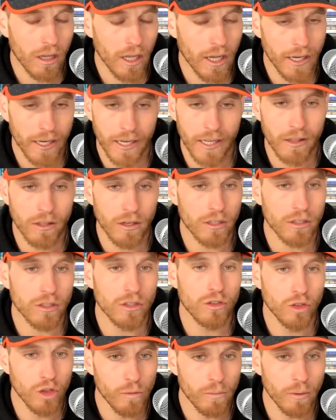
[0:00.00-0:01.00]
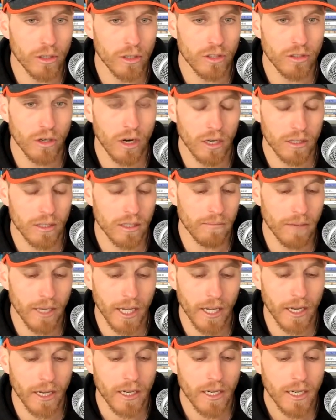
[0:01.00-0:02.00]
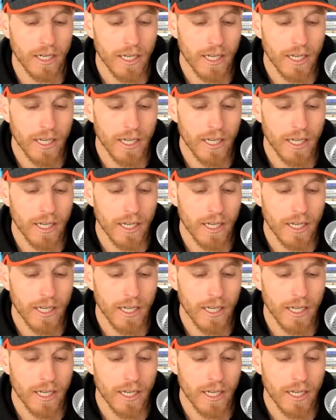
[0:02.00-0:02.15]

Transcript: Like, he looks super strong to me.